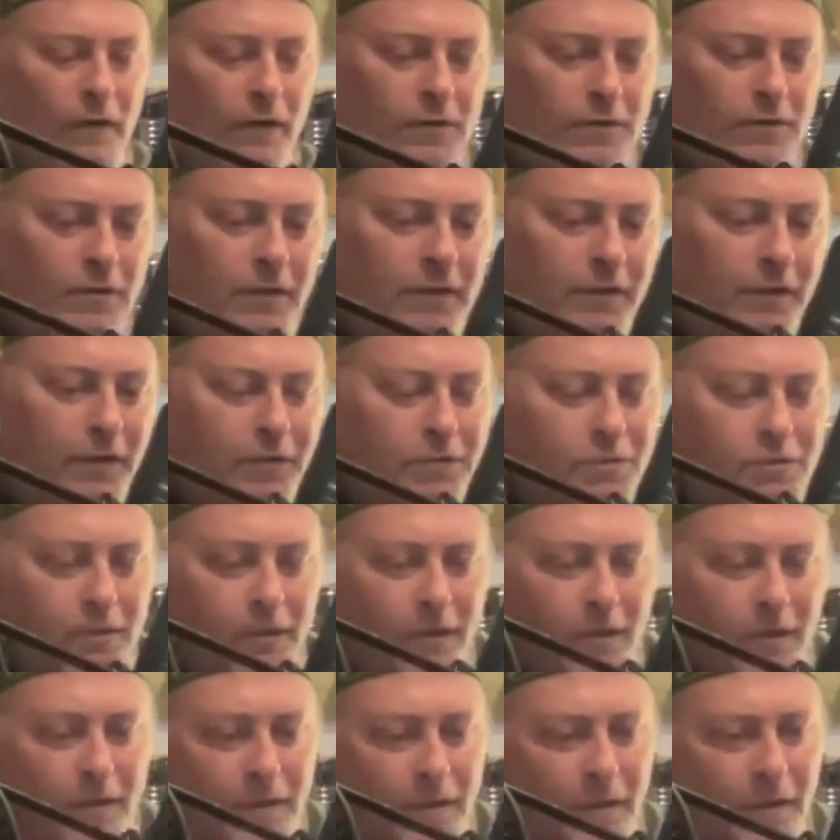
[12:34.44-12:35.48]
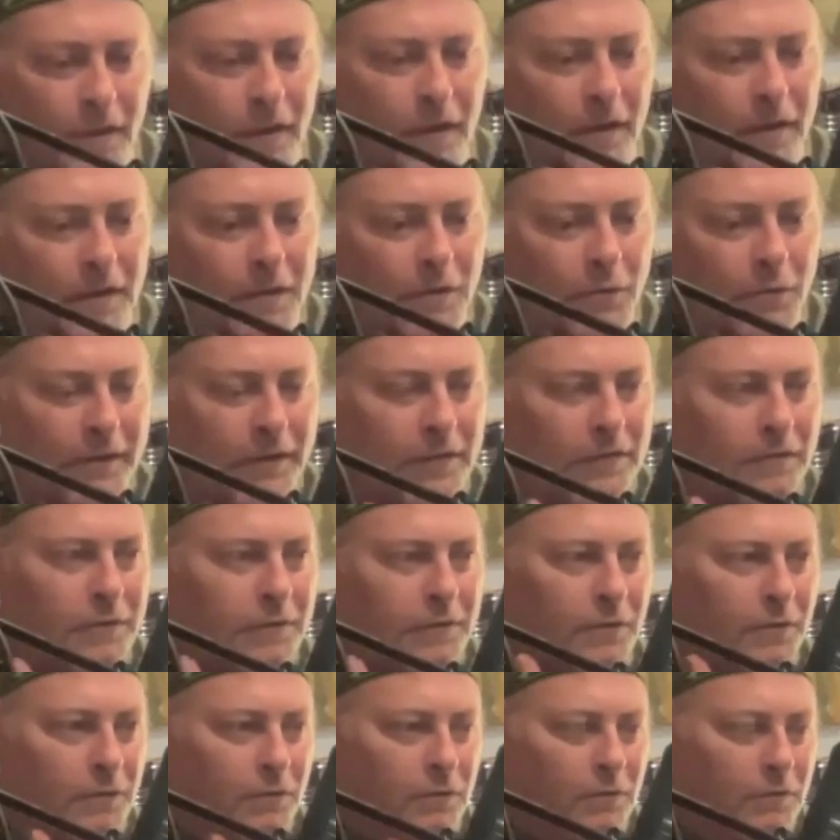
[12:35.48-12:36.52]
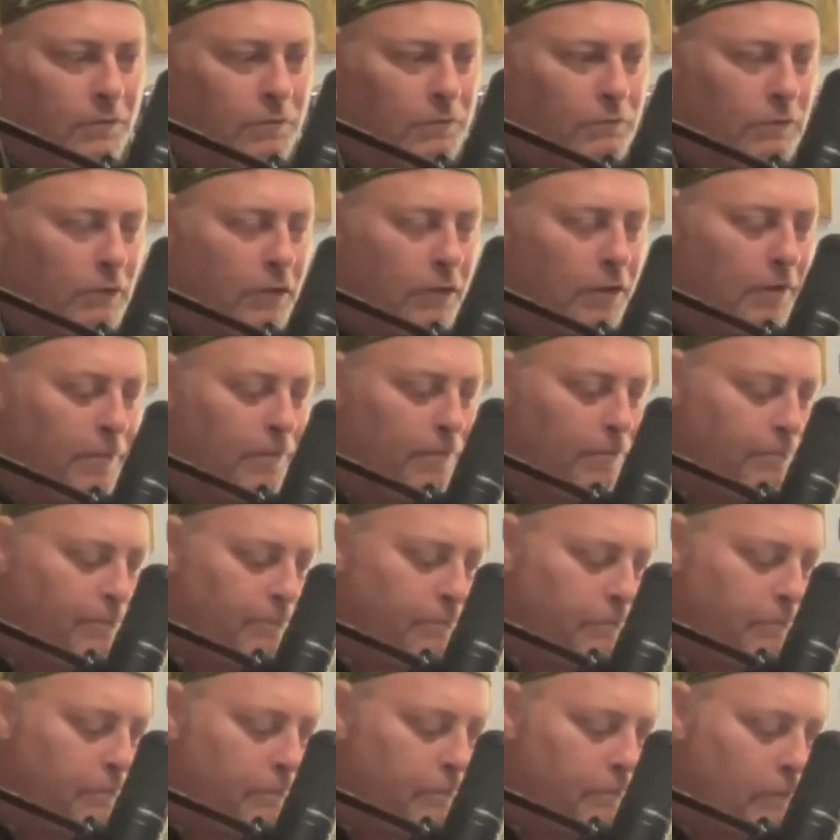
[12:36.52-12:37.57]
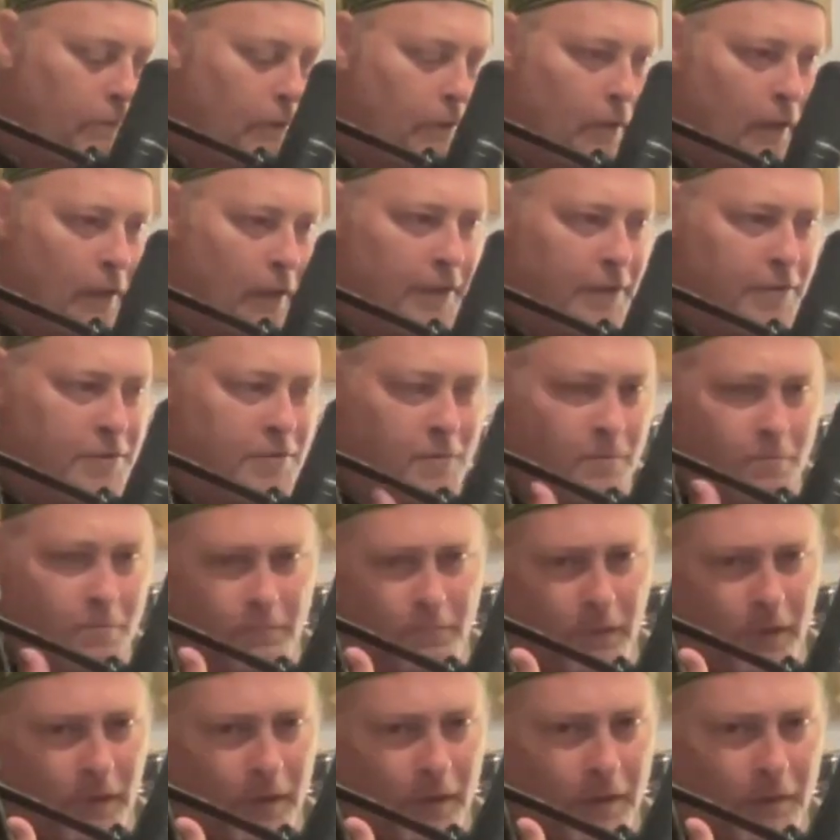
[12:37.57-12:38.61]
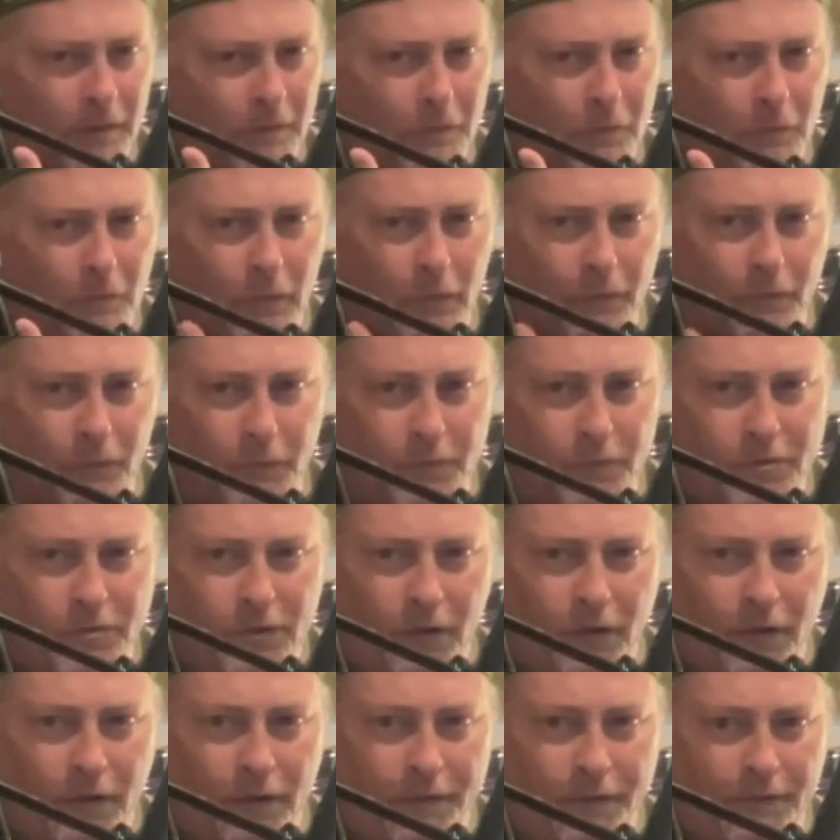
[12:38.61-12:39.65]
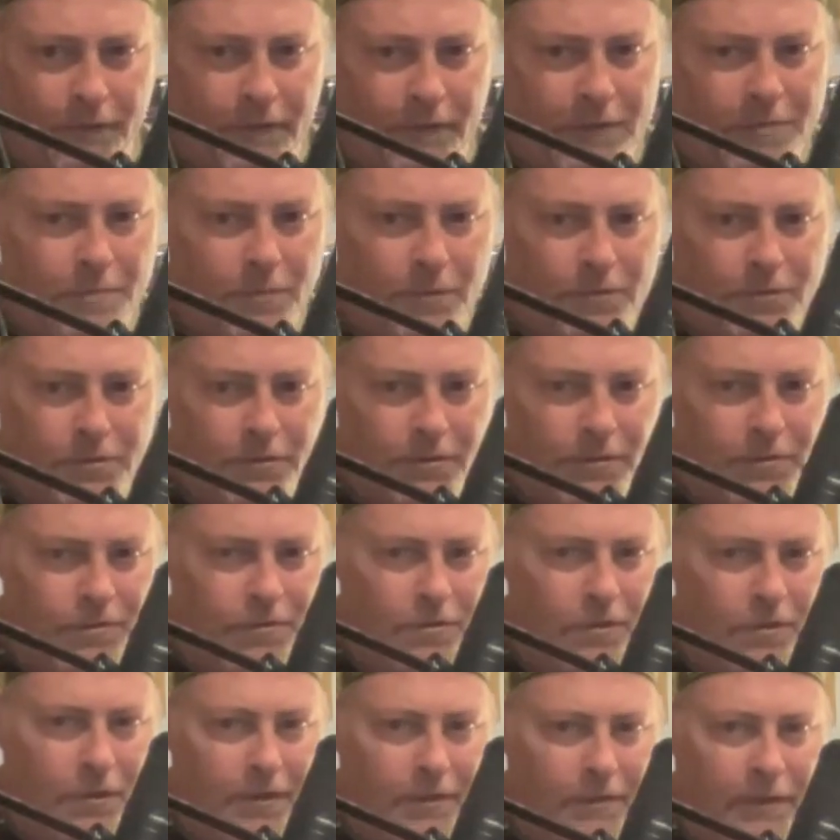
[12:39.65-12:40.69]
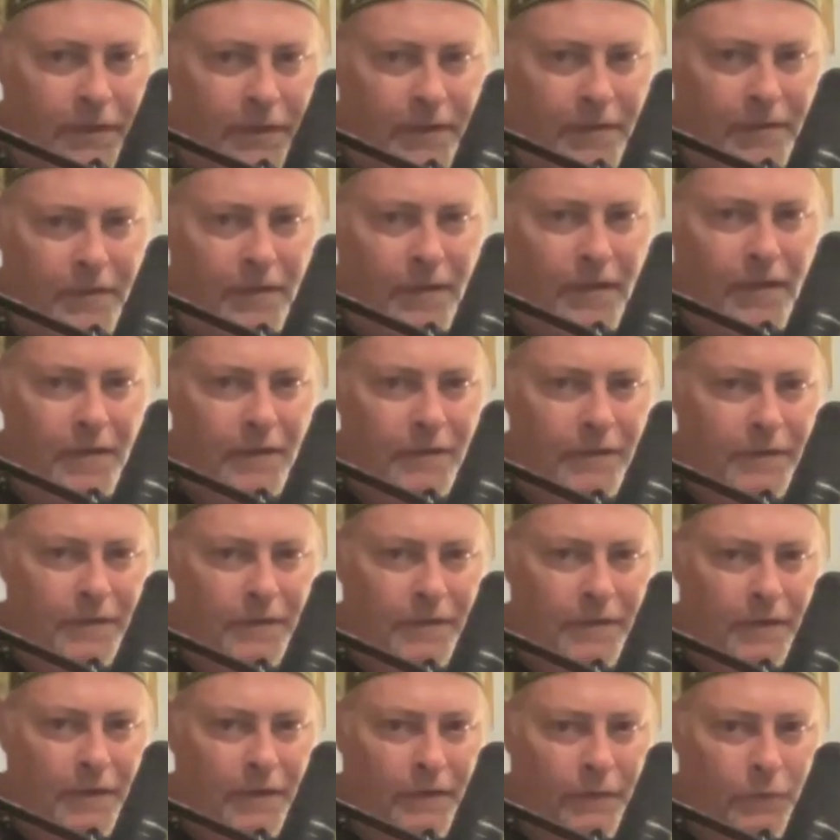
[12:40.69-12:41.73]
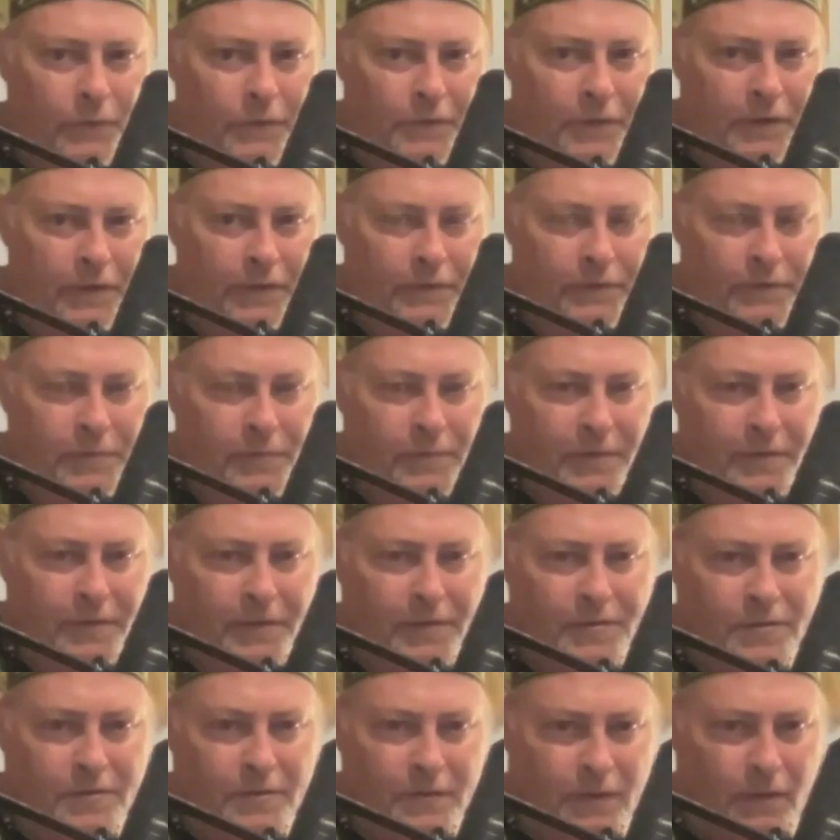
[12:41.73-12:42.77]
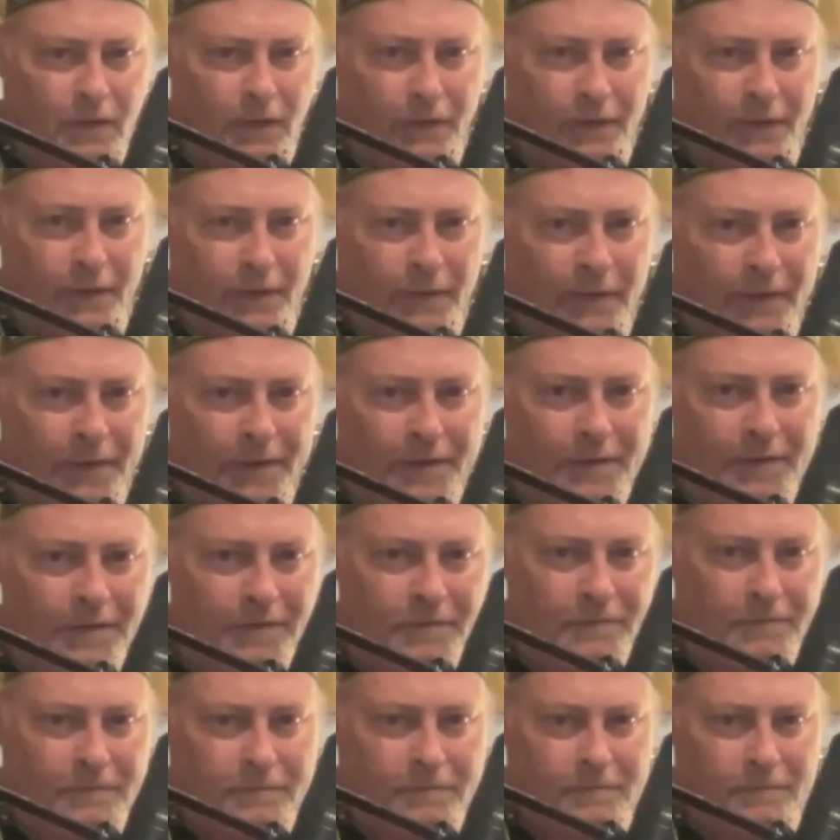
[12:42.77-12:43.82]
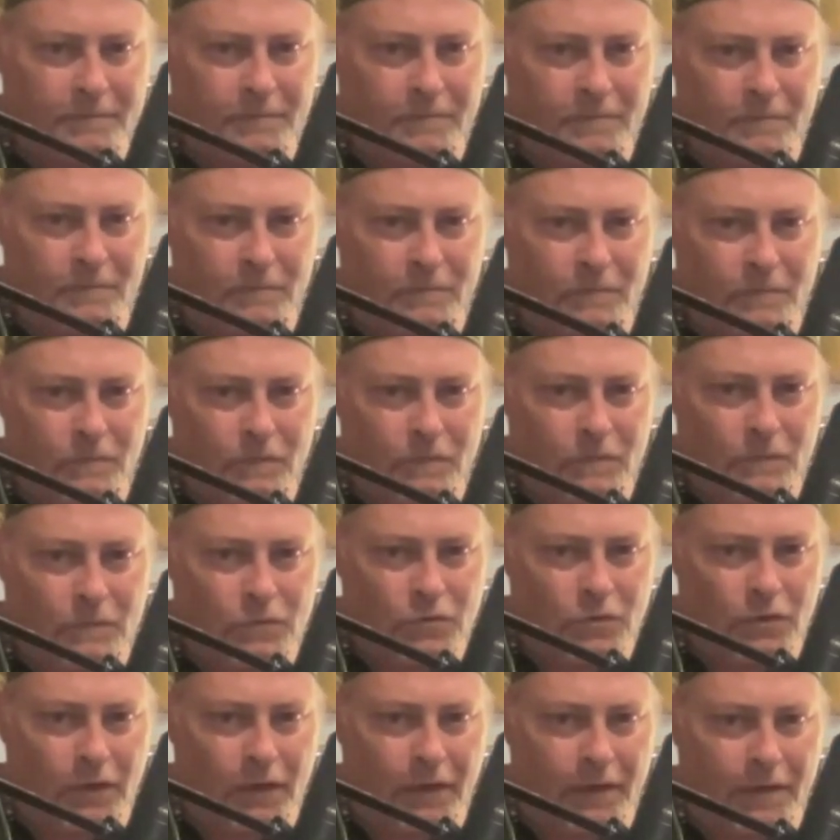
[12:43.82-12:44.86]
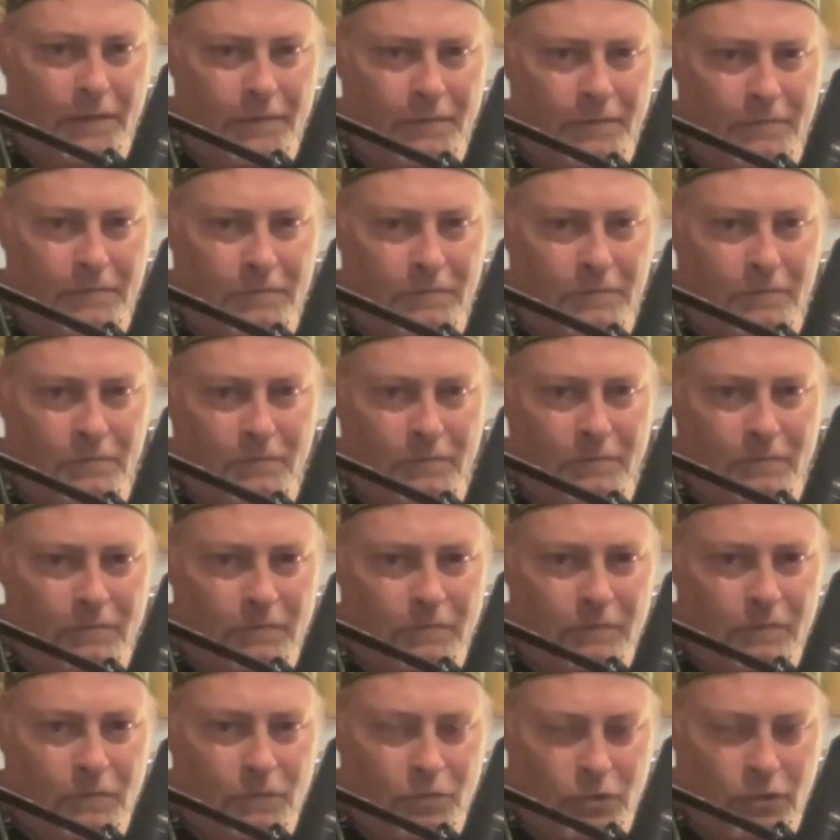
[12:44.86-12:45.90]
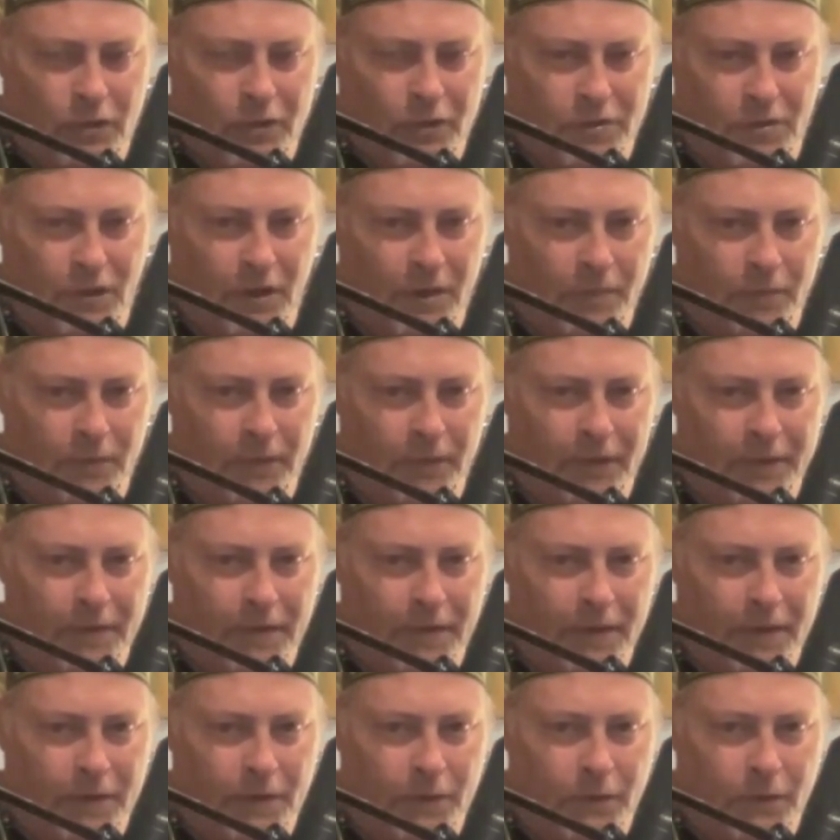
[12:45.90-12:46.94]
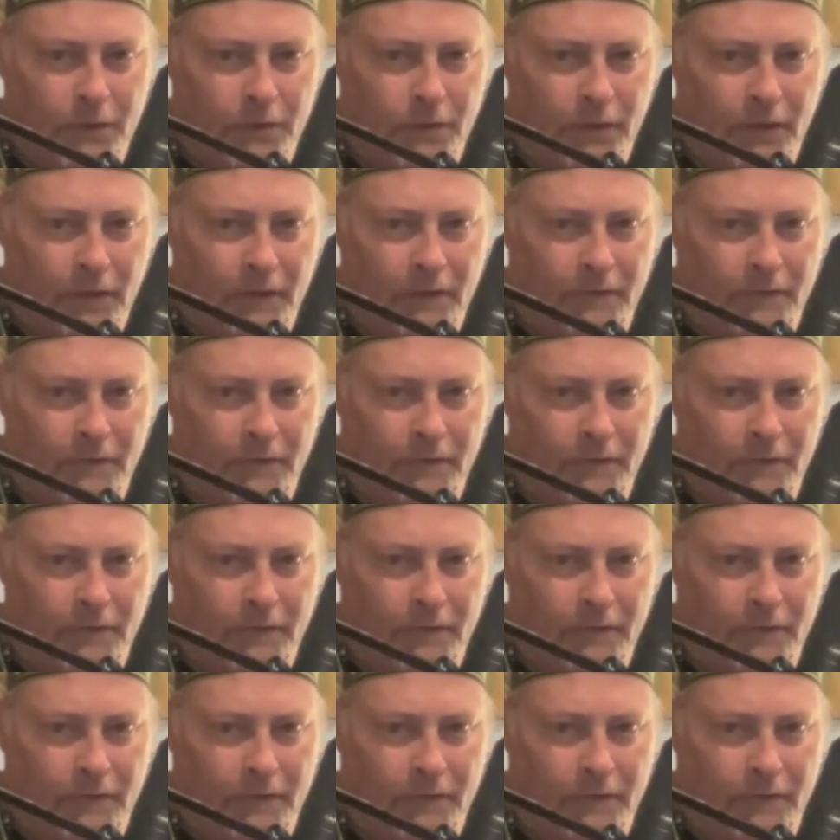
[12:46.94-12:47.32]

So I'm going to share a quick little, I guess if the next person is starting right at 9, then I've only got 3 minutes. Are they ready? Should I stop right at 9, or do I have?